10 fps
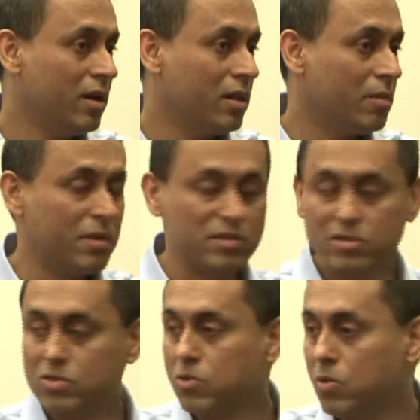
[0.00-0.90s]
in the
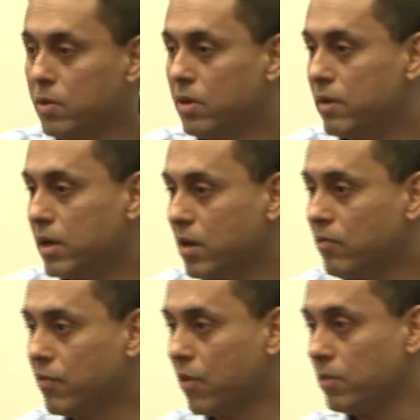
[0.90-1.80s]
business school world that I
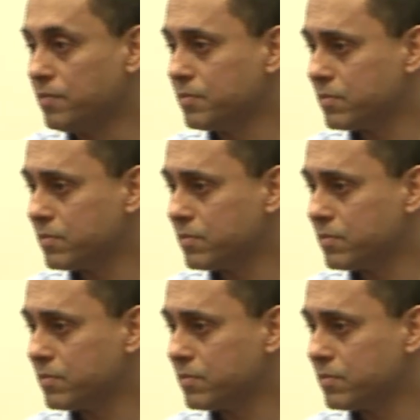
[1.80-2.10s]
come from,